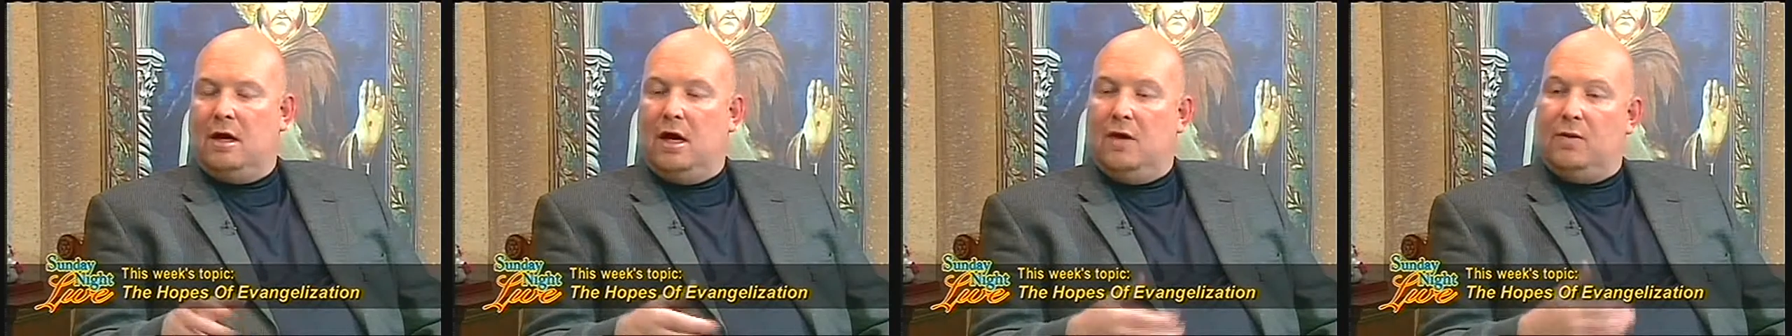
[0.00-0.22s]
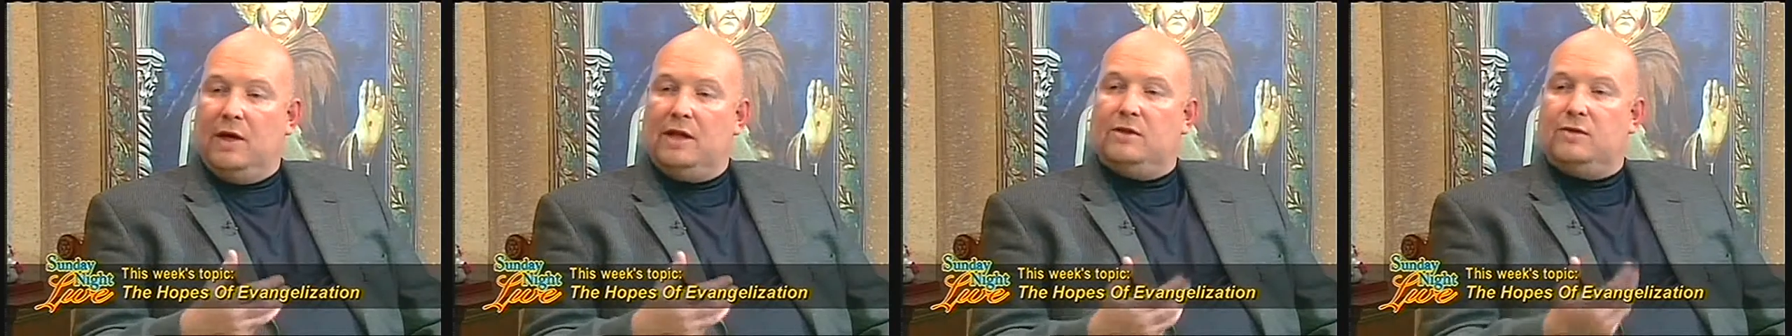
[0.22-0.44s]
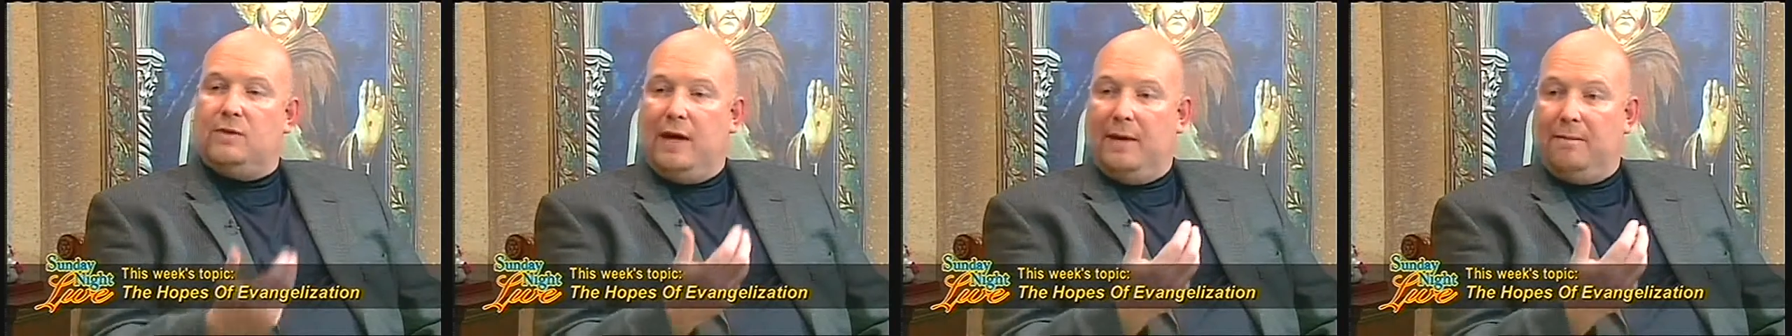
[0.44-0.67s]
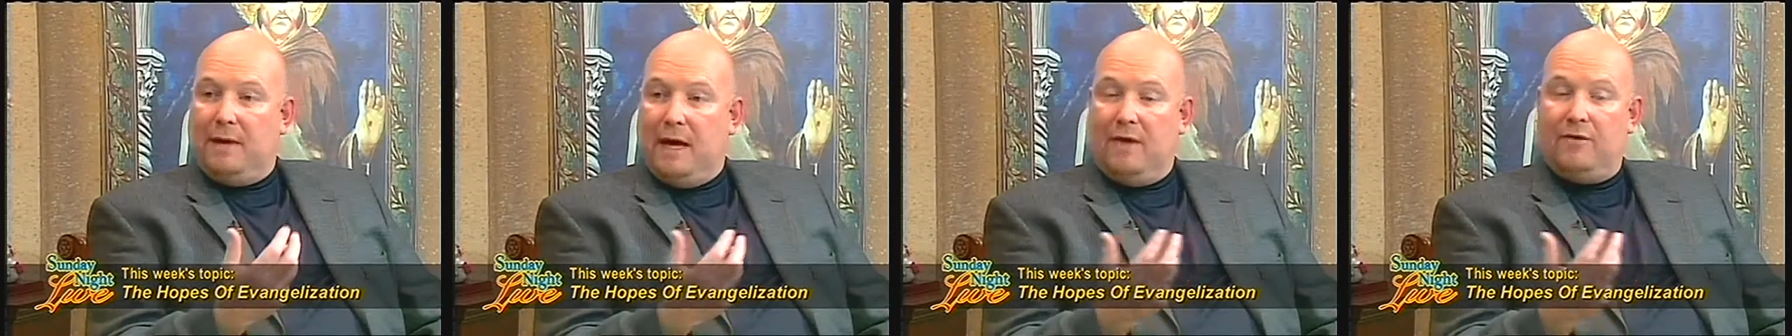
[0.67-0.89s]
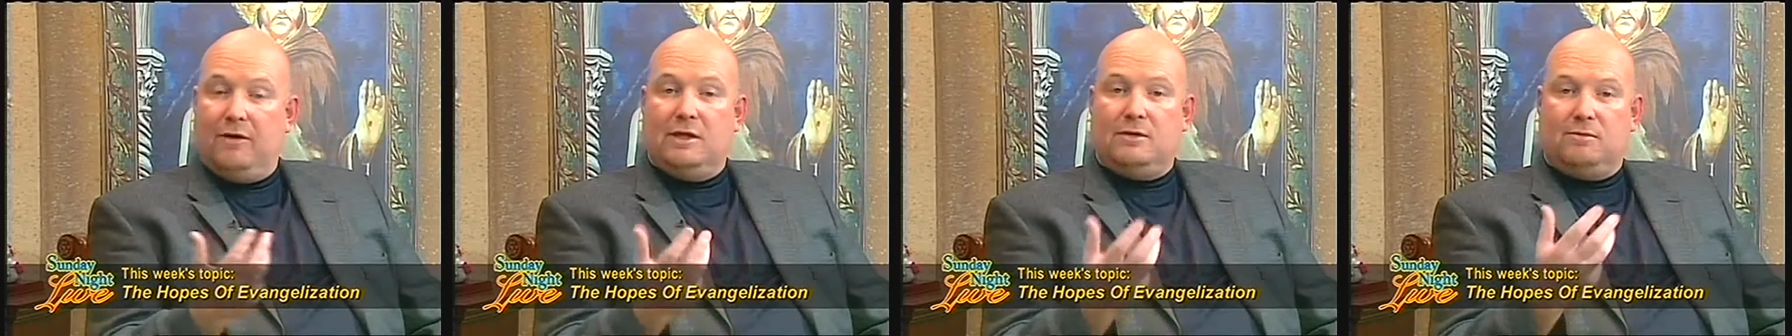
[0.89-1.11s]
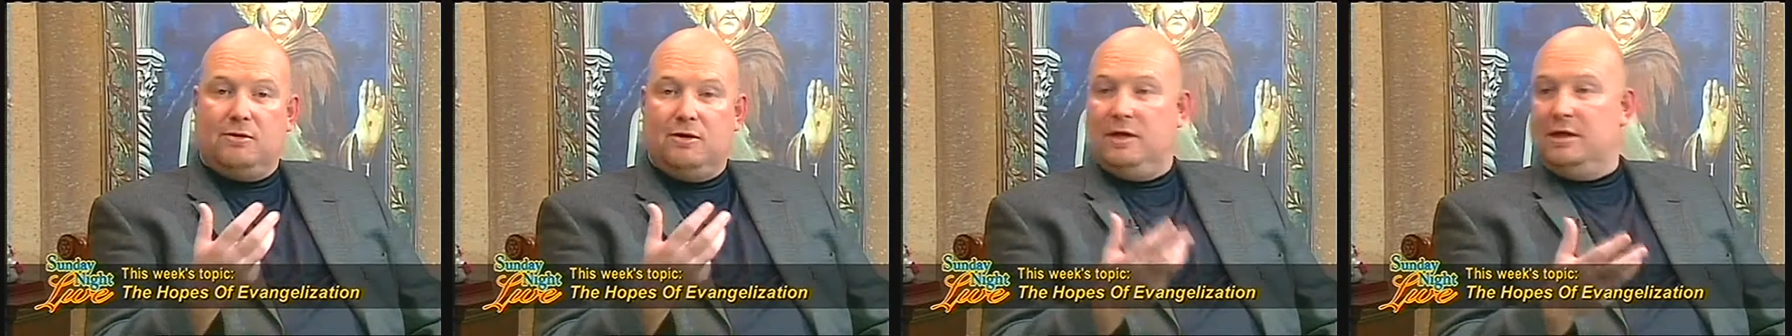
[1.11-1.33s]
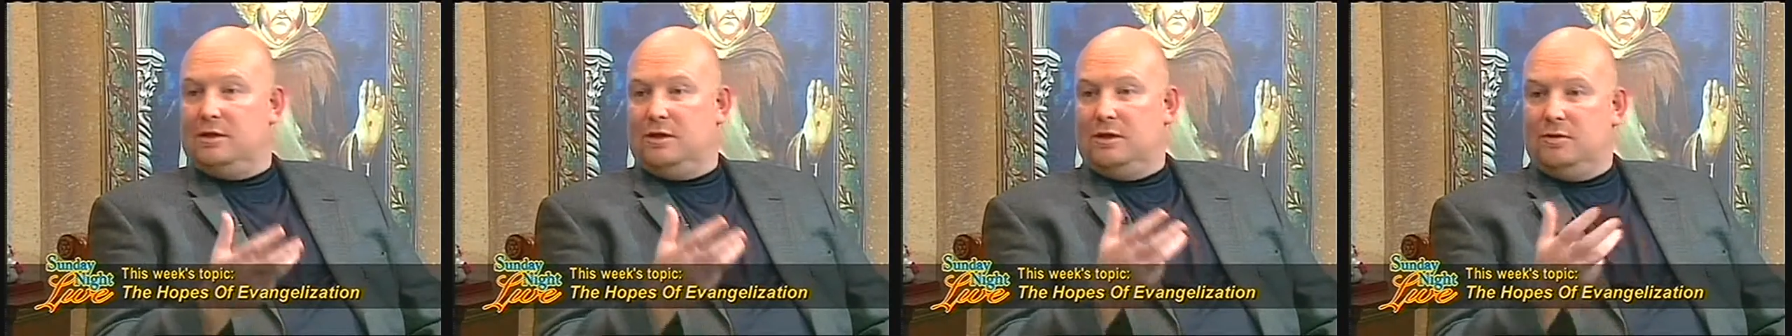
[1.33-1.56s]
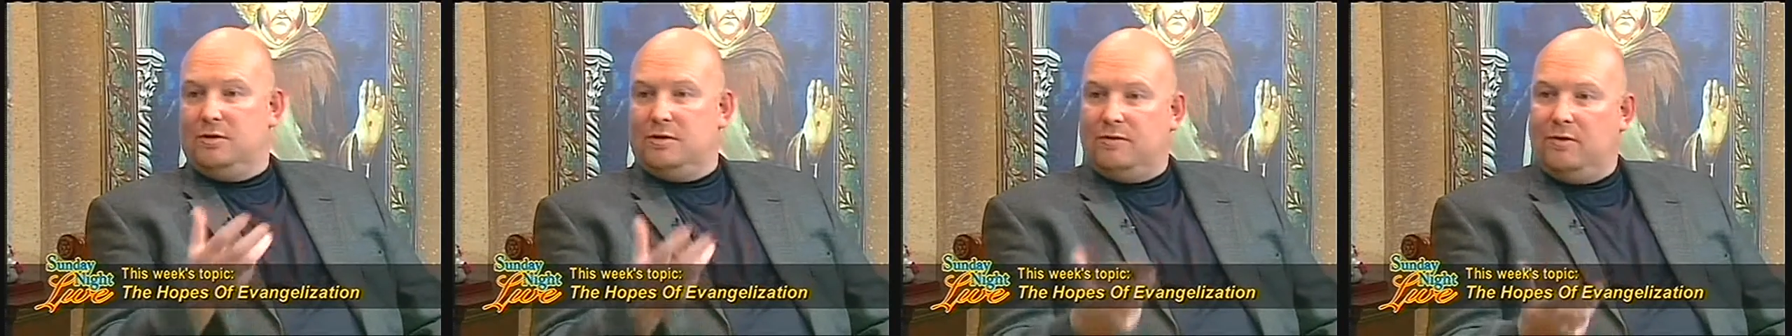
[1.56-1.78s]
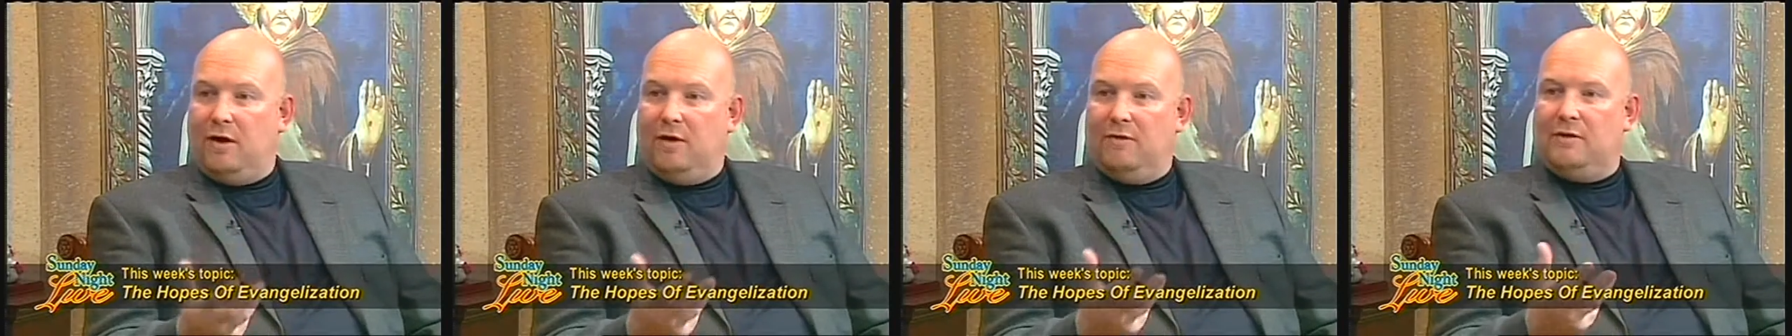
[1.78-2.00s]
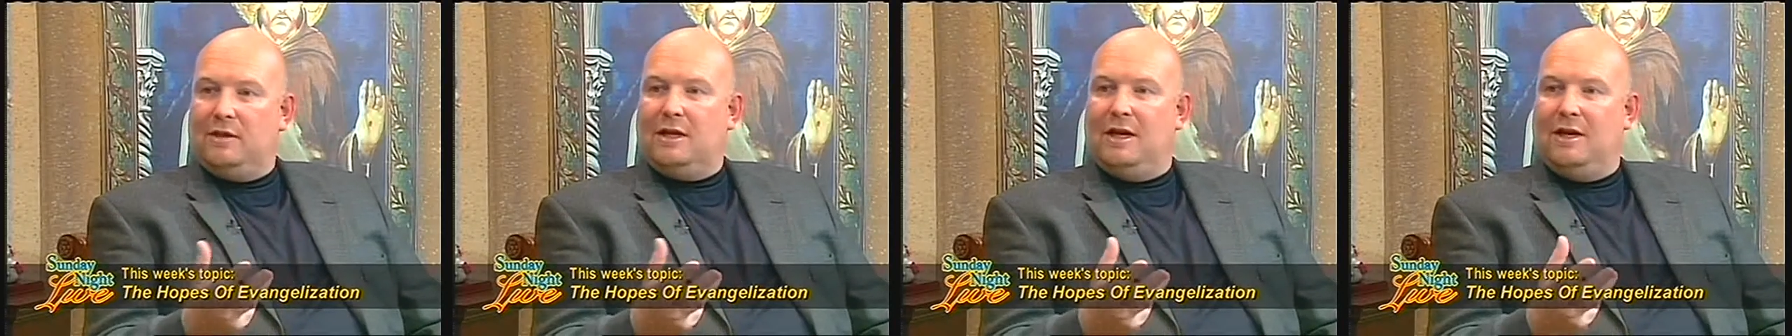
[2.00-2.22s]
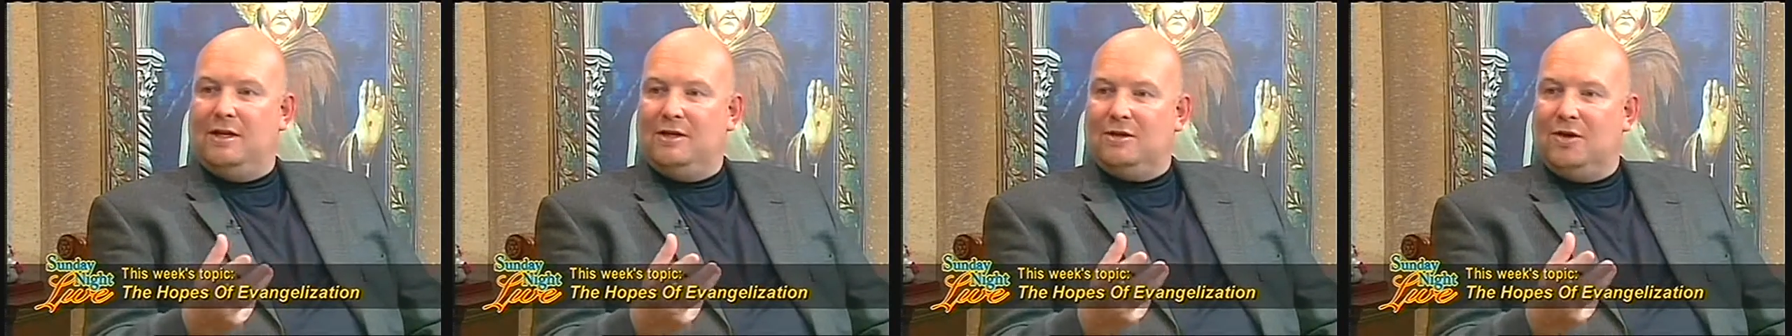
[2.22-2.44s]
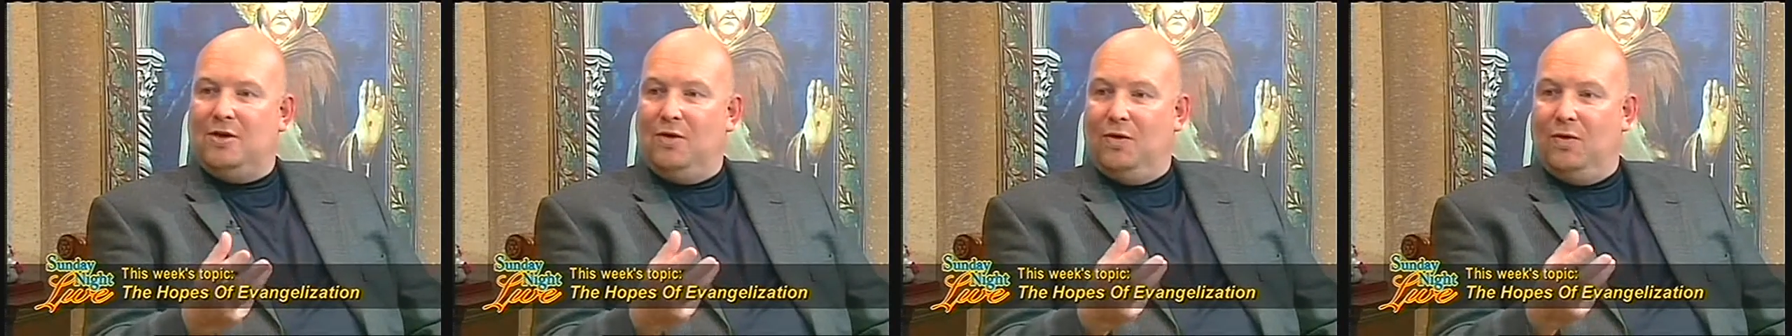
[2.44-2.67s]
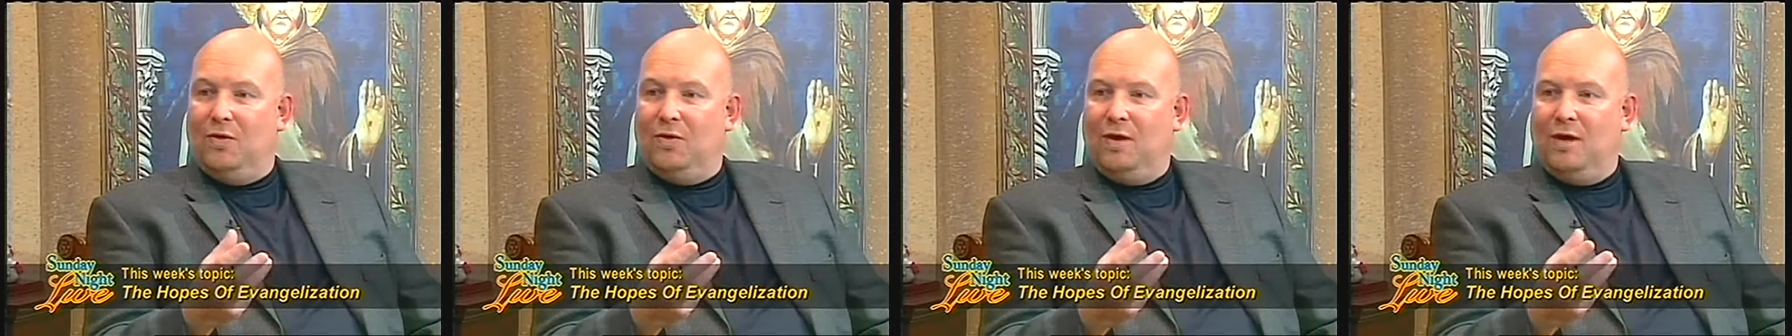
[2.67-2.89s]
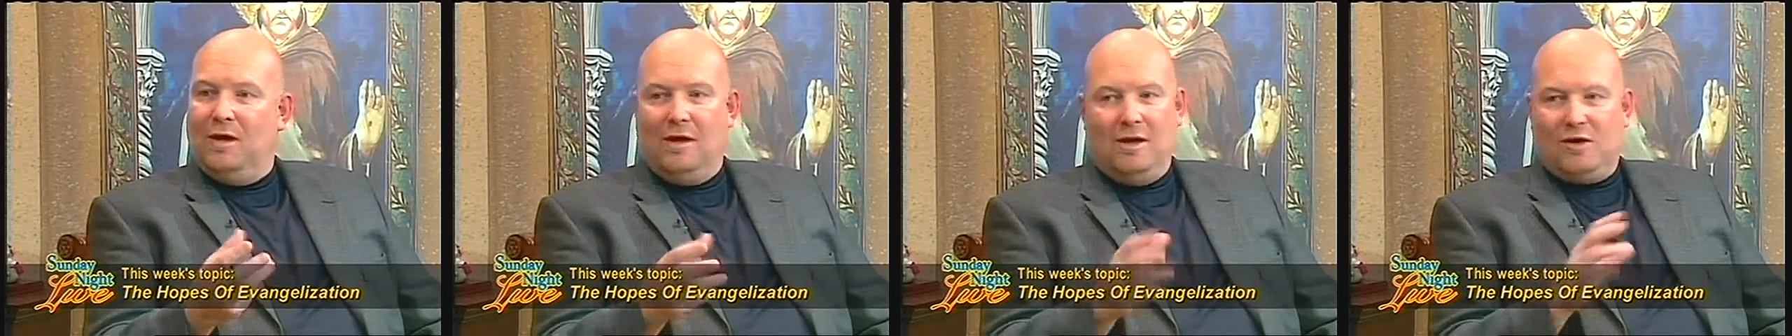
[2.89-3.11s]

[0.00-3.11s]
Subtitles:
I went to our parish priest, who was Father Dennis Hall,